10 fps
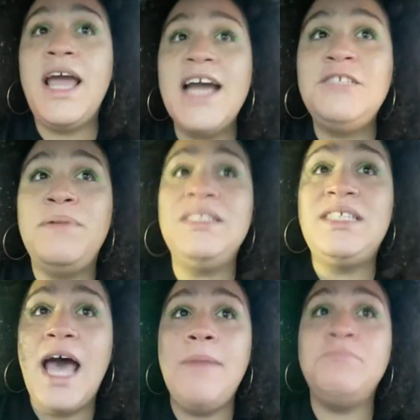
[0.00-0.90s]
has been
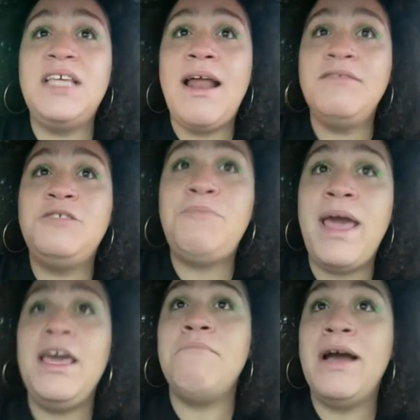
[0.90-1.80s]
times that I've spent
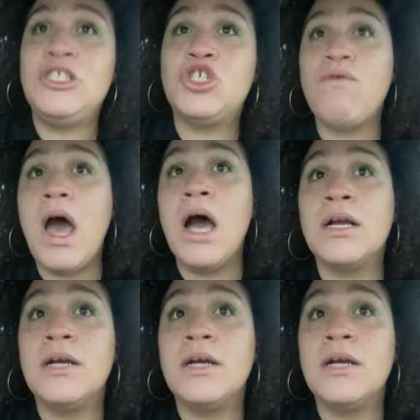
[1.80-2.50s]
in my truck